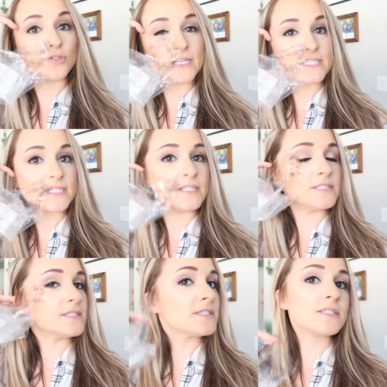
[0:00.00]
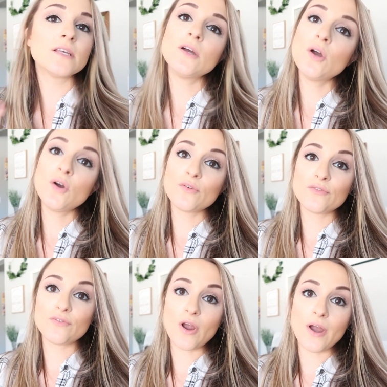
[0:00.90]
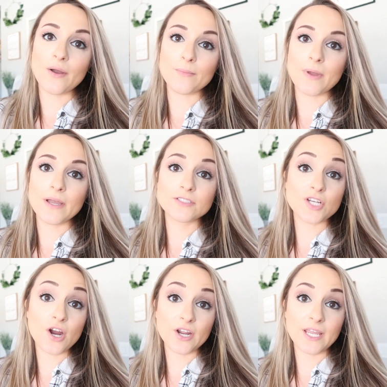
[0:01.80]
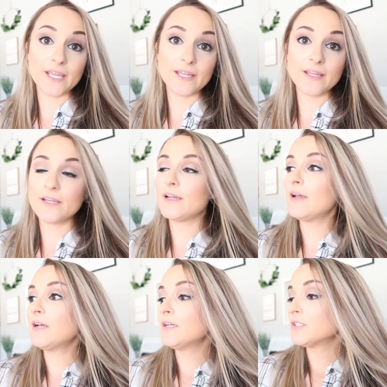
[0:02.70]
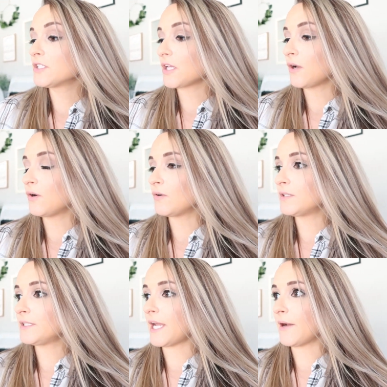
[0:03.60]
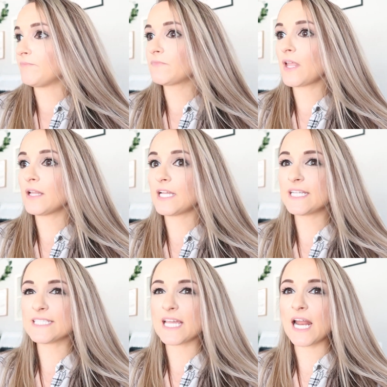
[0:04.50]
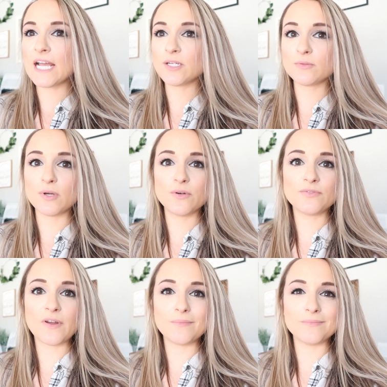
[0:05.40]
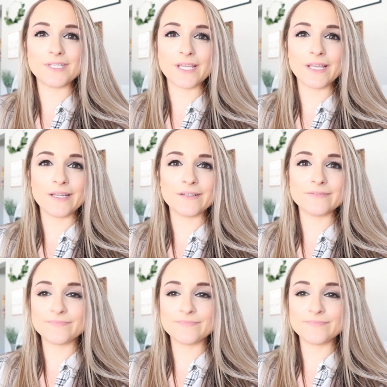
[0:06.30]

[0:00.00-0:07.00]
dresses from Target so yeah, like I said, I don't know if I'm digging